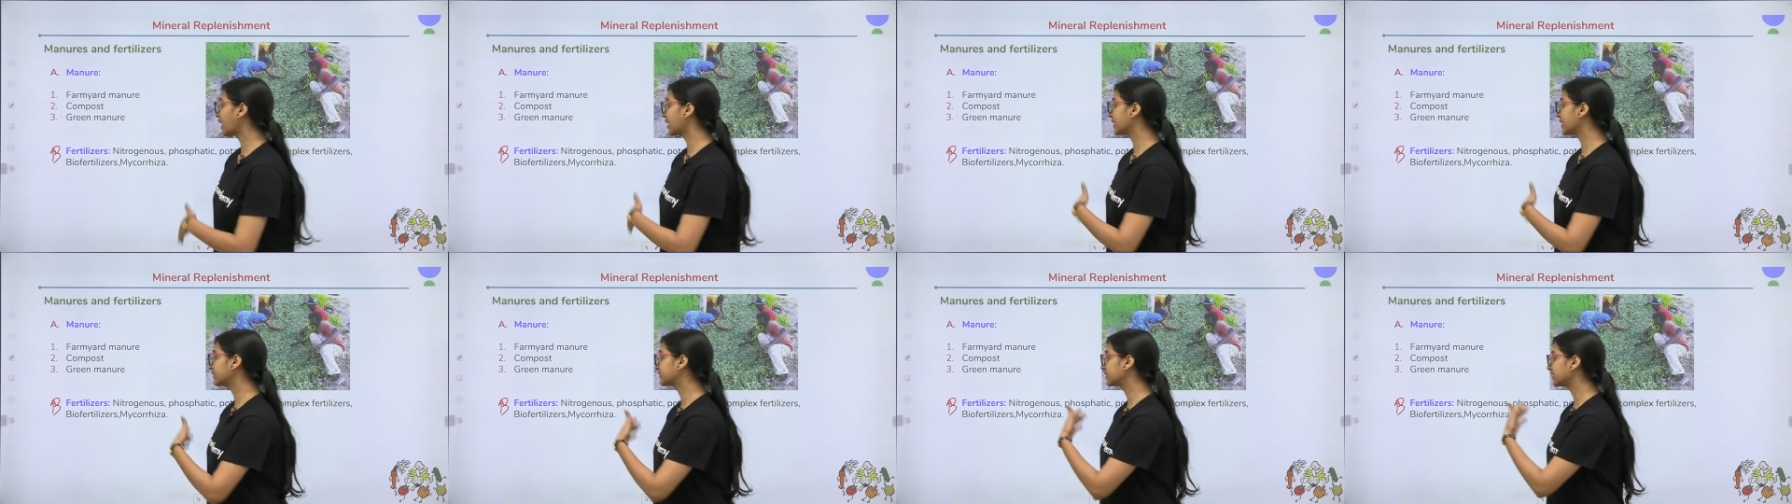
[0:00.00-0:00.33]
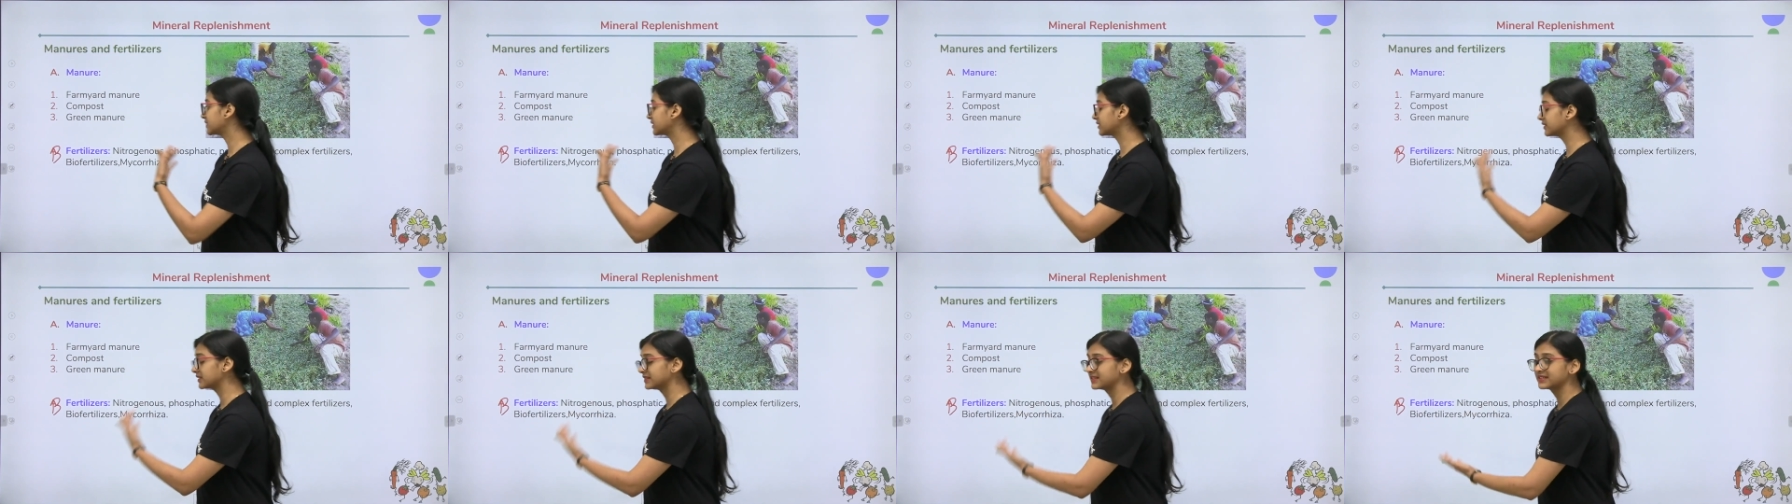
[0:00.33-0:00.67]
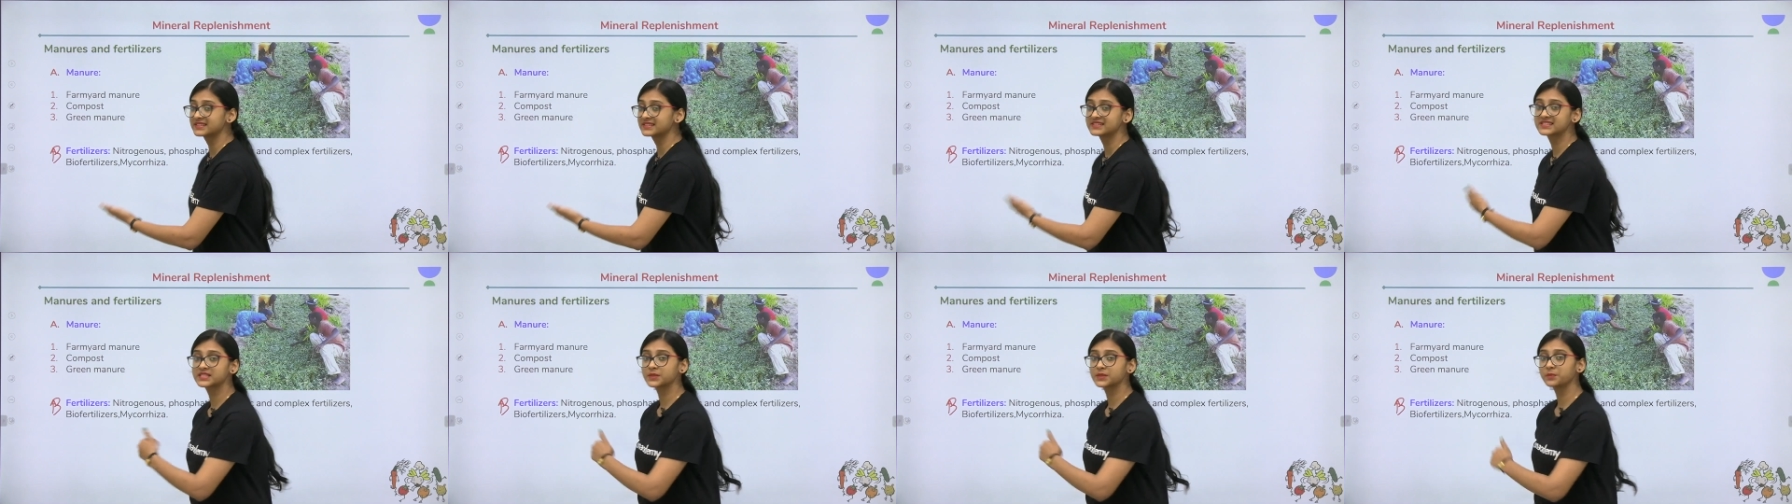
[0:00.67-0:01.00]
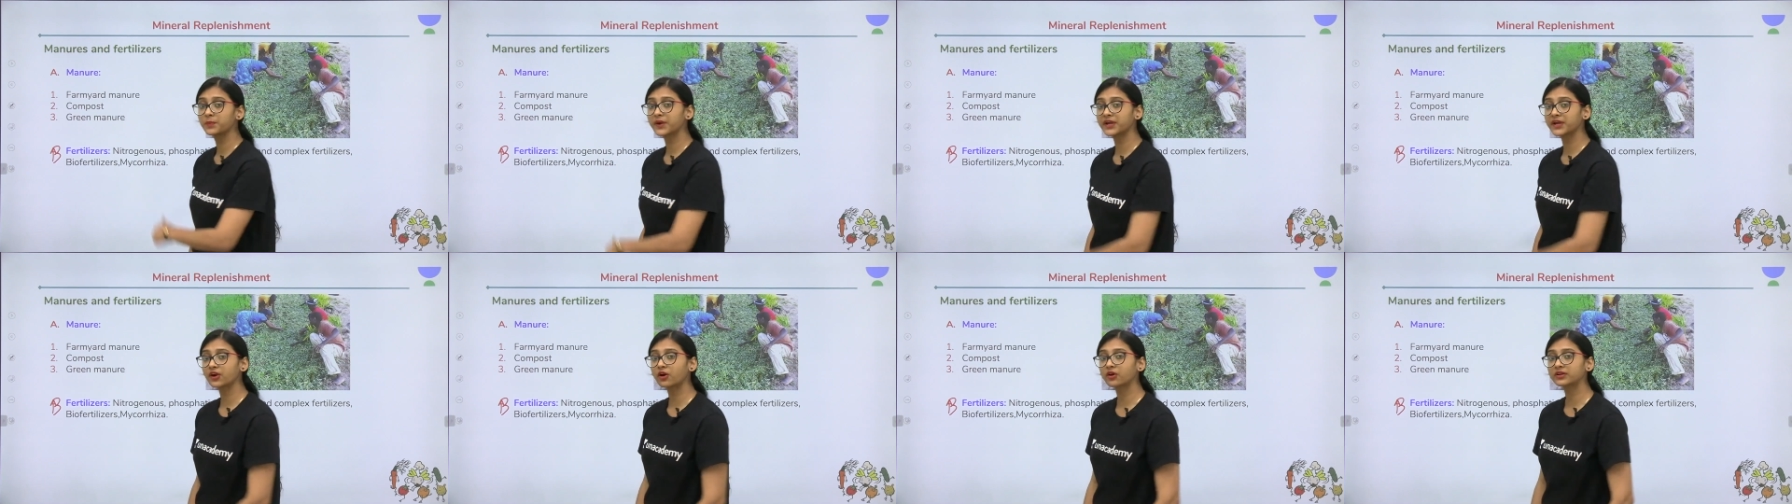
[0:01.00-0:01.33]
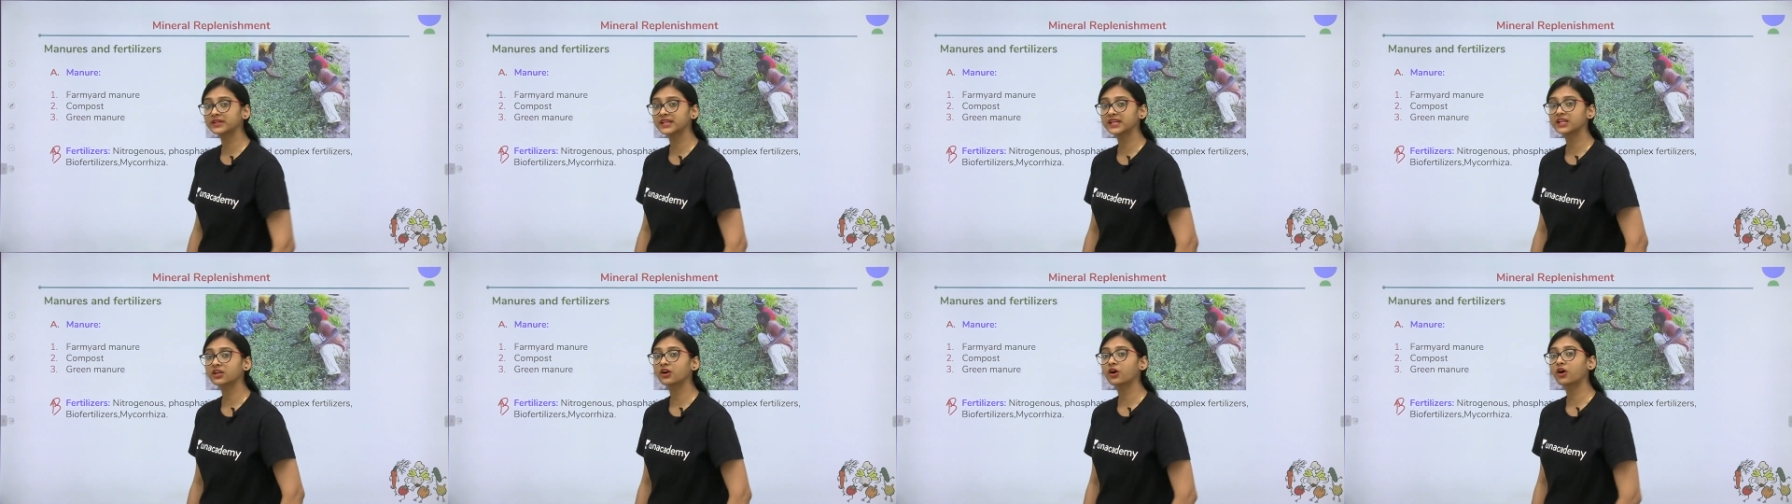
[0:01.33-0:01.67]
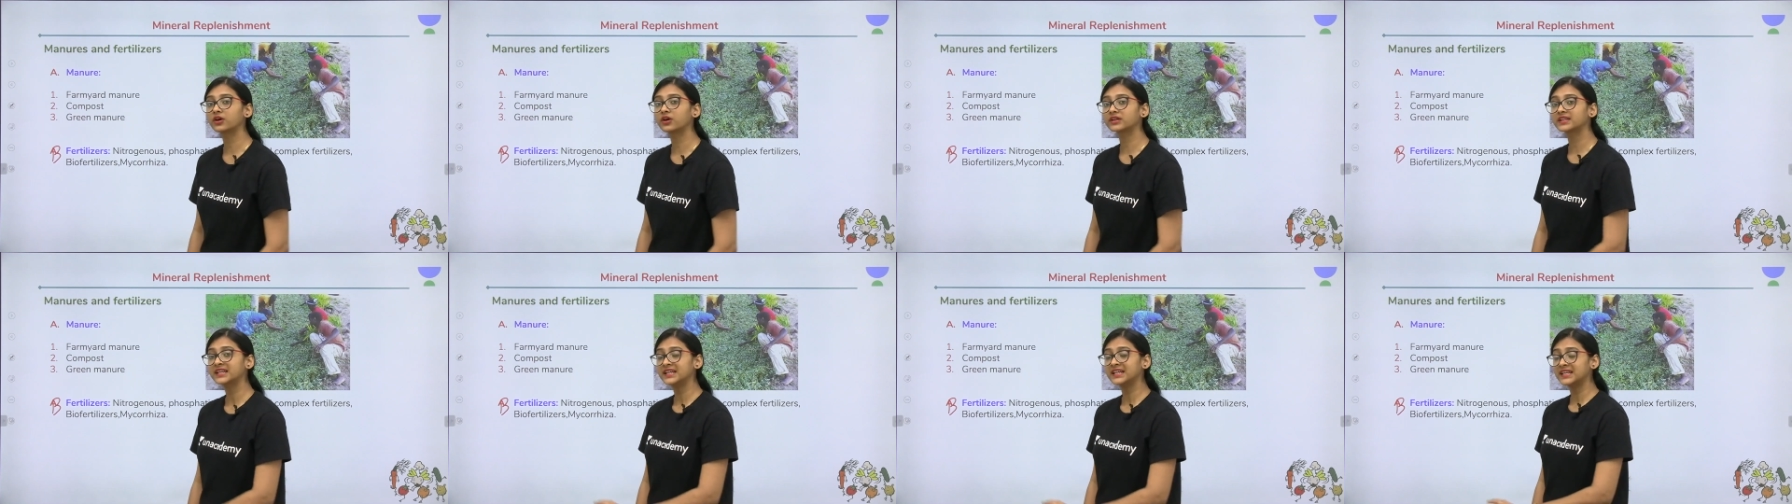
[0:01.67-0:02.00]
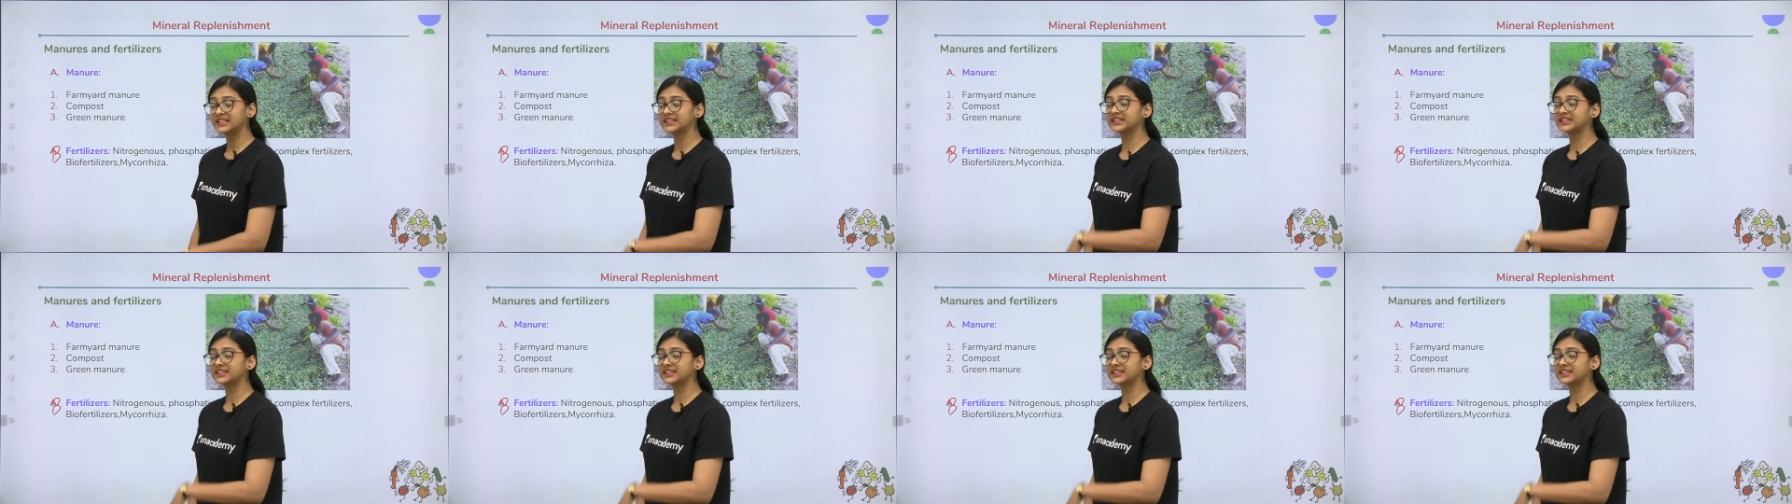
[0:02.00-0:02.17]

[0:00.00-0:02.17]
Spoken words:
either symbiotic or